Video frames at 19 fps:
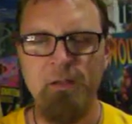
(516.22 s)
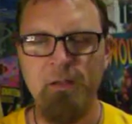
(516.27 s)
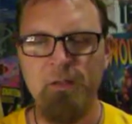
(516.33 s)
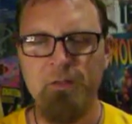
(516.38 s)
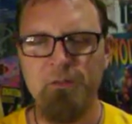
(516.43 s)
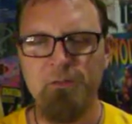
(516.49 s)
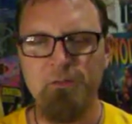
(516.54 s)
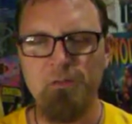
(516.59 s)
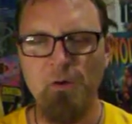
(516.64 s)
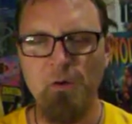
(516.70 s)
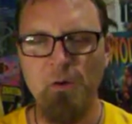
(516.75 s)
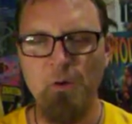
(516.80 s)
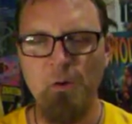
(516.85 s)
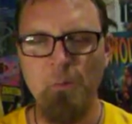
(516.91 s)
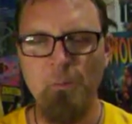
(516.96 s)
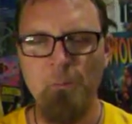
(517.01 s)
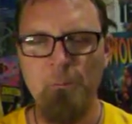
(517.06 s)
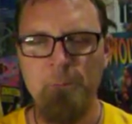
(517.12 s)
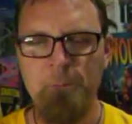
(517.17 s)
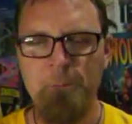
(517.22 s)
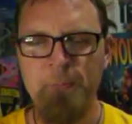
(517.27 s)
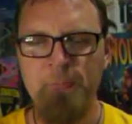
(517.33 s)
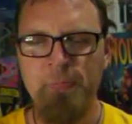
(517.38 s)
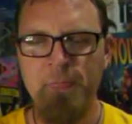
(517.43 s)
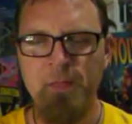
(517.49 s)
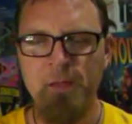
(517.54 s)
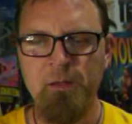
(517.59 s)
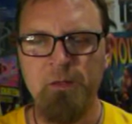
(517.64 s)
So
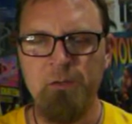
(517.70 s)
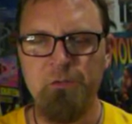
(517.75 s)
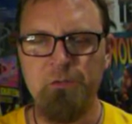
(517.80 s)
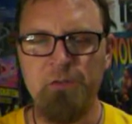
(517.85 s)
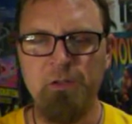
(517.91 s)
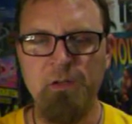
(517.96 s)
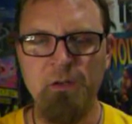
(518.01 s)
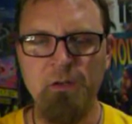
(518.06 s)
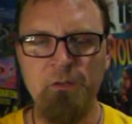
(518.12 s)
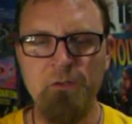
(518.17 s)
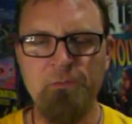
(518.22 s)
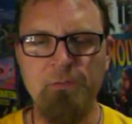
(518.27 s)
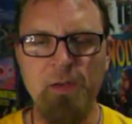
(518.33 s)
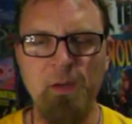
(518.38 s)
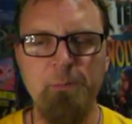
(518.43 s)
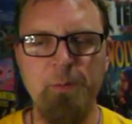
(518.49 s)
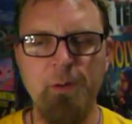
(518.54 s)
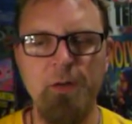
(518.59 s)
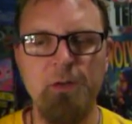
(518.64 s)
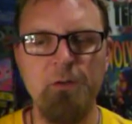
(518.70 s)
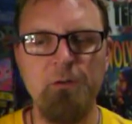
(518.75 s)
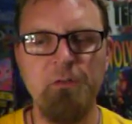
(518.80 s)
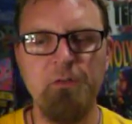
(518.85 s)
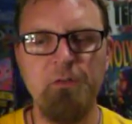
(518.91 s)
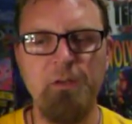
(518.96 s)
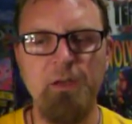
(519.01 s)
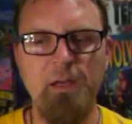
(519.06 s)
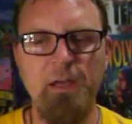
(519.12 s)
she hunts
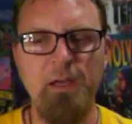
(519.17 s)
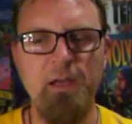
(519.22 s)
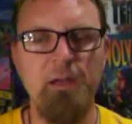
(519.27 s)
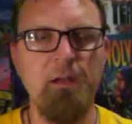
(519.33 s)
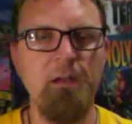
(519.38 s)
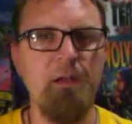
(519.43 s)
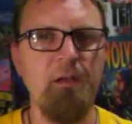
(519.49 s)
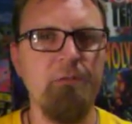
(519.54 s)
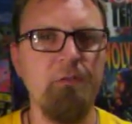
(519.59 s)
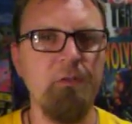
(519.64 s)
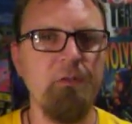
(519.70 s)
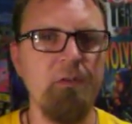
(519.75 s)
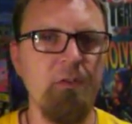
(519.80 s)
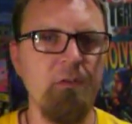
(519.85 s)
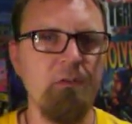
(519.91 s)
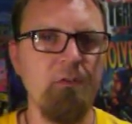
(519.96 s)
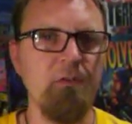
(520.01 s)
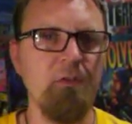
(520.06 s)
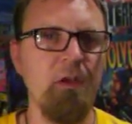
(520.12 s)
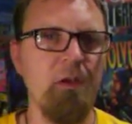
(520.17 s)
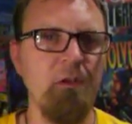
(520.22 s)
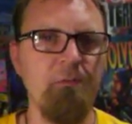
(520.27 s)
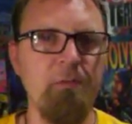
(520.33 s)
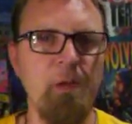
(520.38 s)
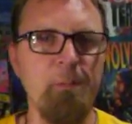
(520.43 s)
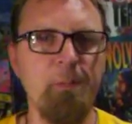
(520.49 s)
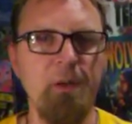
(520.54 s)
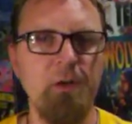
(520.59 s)
vampires, and ever since
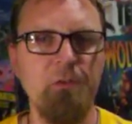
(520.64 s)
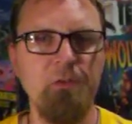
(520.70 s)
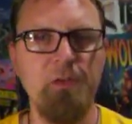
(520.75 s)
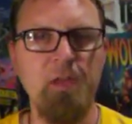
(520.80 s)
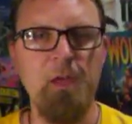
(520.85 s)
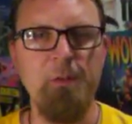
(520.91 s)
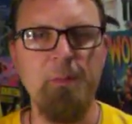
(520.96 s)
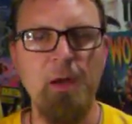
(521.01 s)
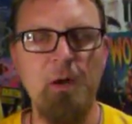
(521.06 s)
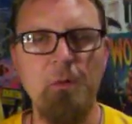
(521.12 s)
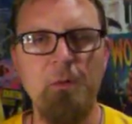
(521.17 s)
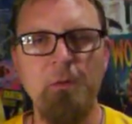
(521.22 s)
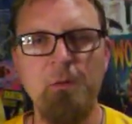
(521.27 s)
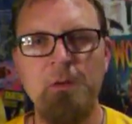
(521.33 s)
vampires came out